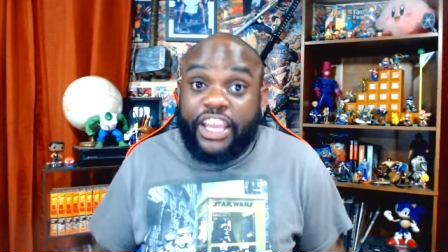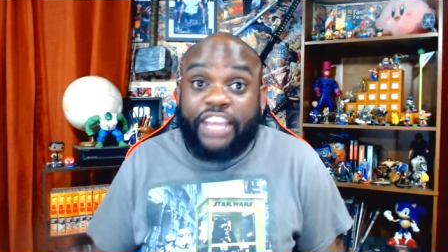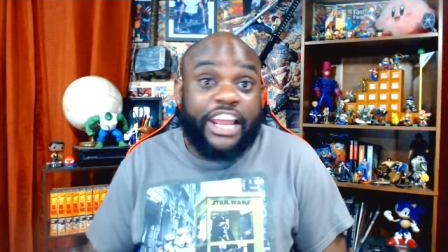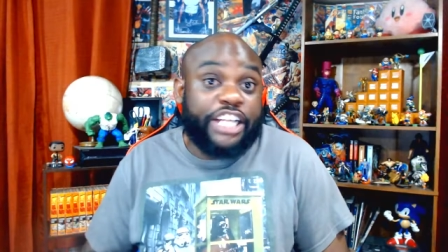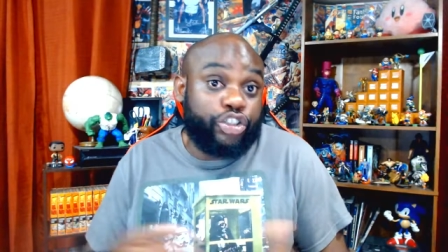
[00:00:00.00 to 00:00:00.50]

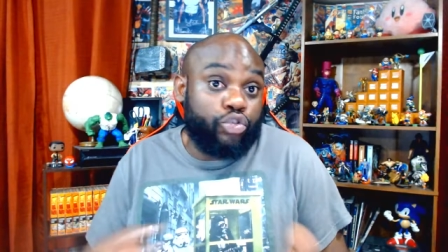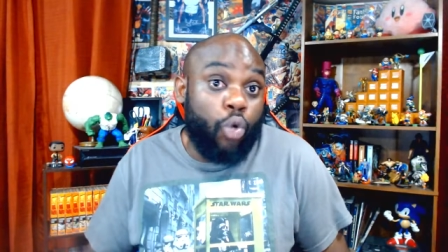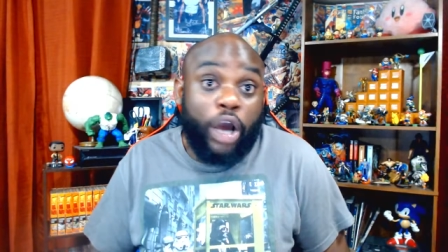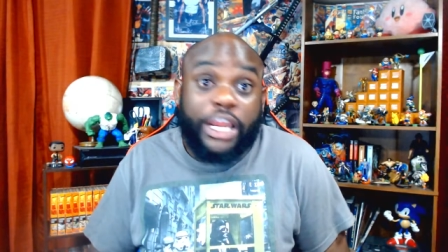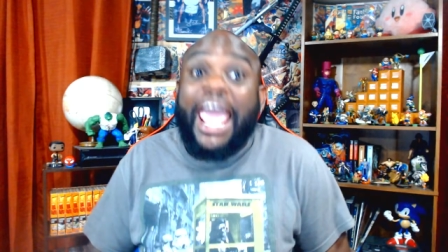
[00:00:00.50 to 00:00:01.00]
that you
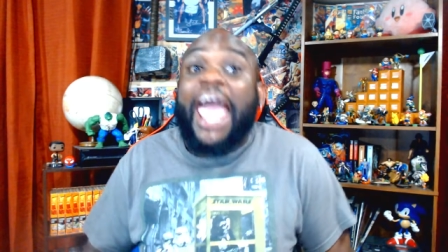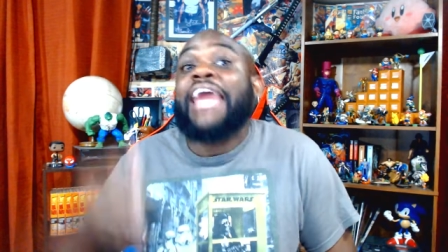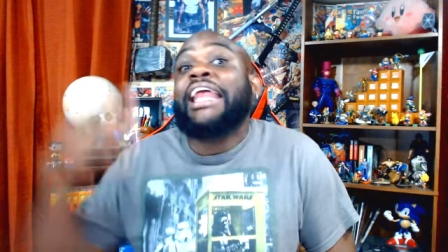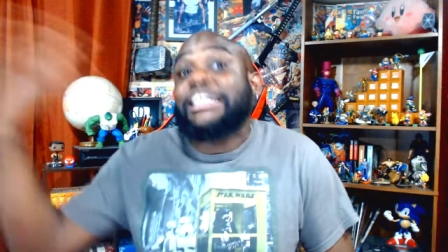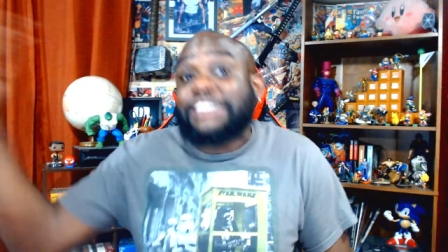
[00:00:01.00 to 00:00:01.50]
want and
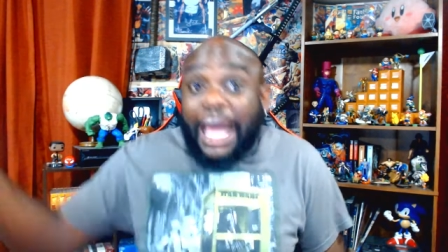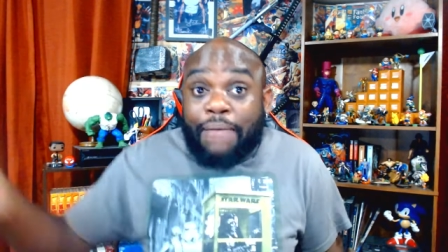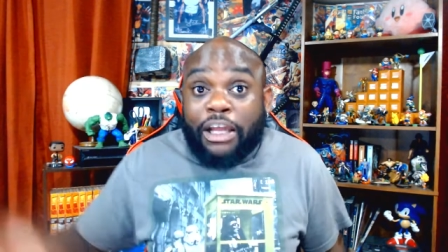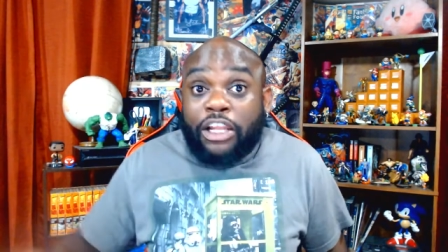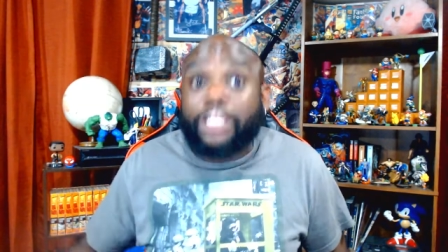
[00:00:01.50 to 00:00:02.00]
at the time
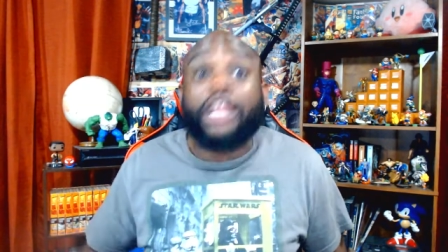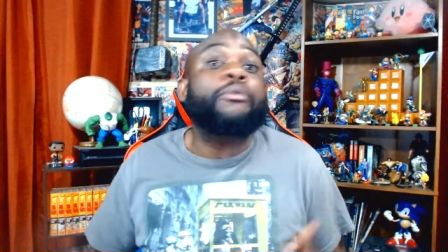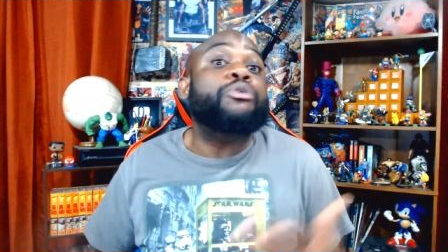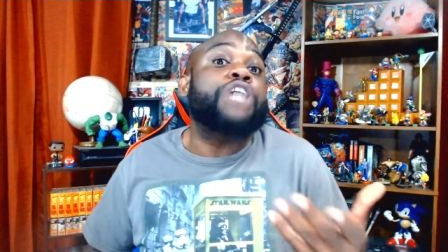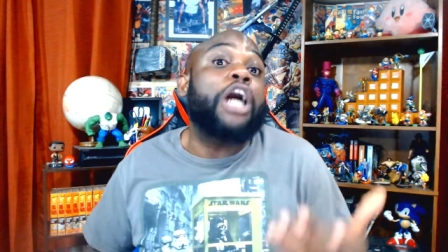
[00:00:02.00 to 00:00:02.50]
i looked it up it
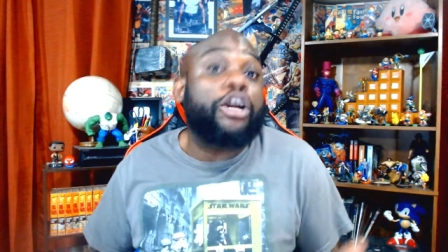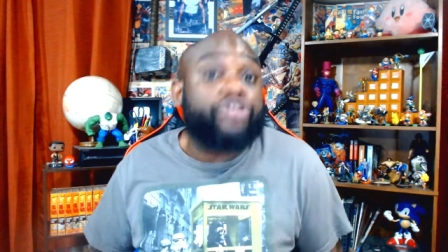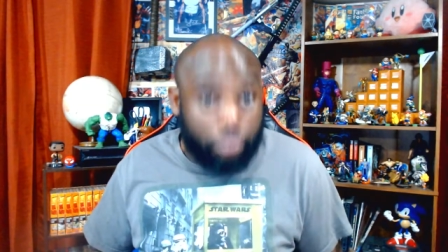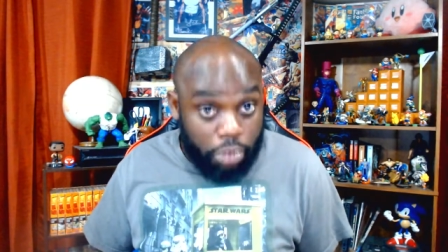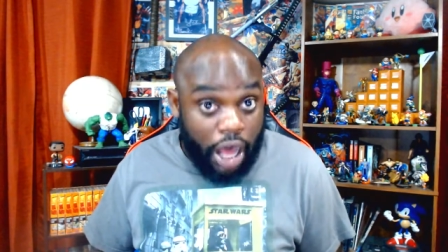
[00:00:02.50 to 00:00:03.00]
was a
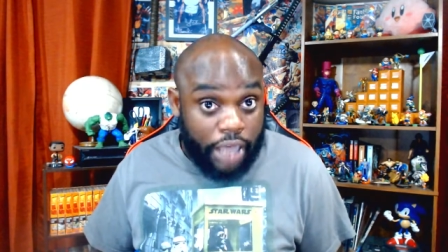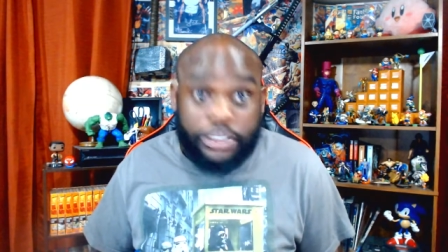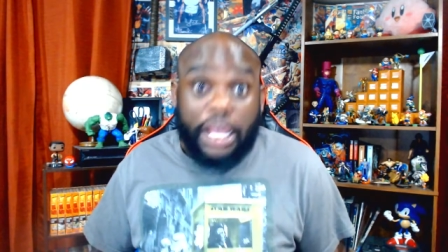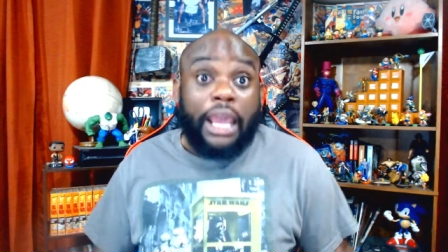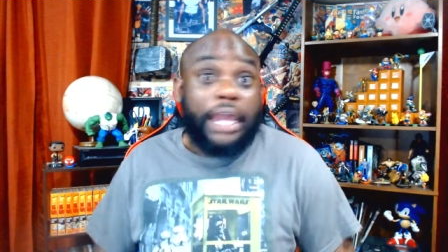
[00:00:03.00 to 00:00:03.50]
hundred bucks
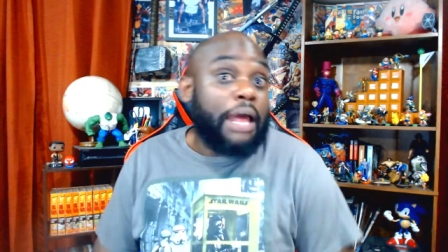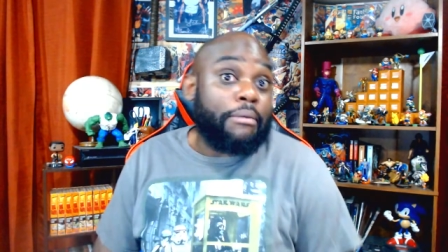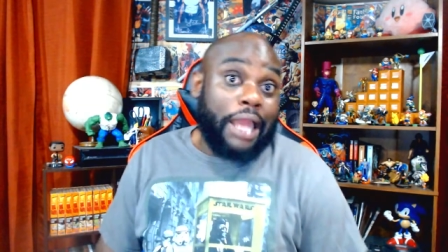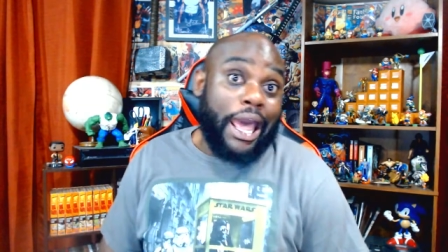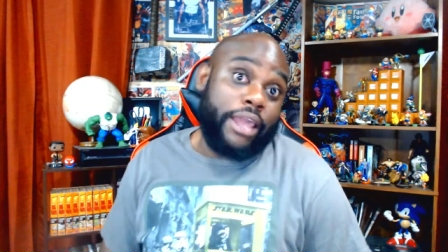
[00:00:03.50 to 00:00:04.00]
and i'm
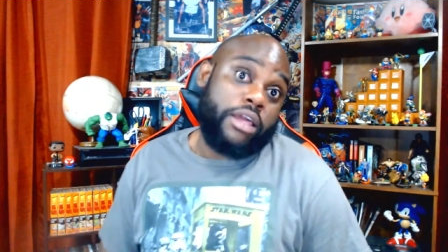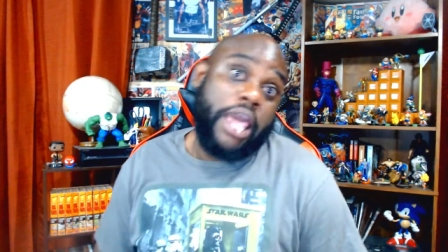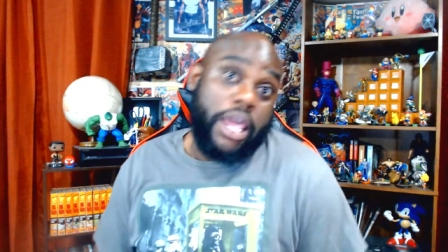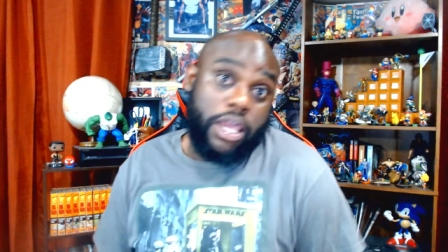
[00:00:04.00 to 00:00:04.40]
like hey